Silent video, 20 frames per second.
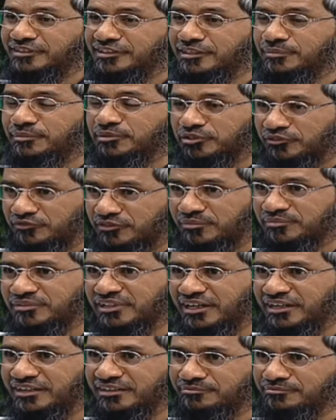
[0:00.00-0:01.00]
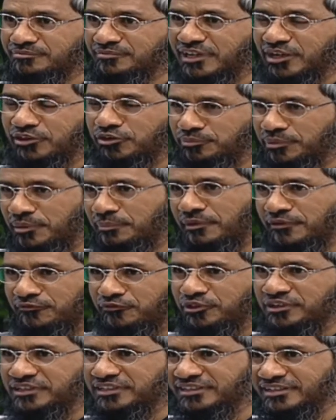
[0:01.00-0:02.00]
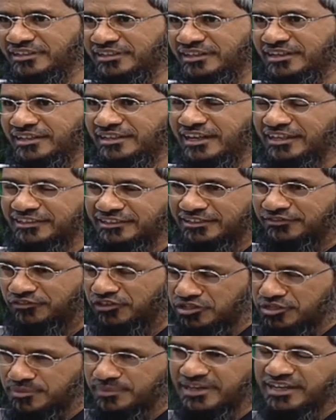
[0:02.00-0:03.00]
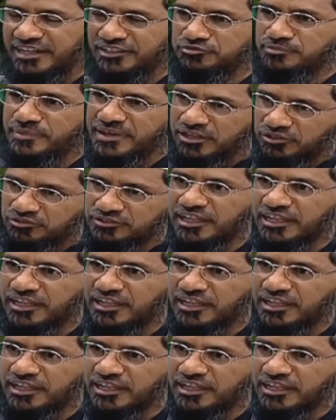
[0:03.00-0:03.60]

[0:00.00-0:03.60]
in the month of Ramadan, trying to prepare for Eid rather than worshiping Allah subhanahu wa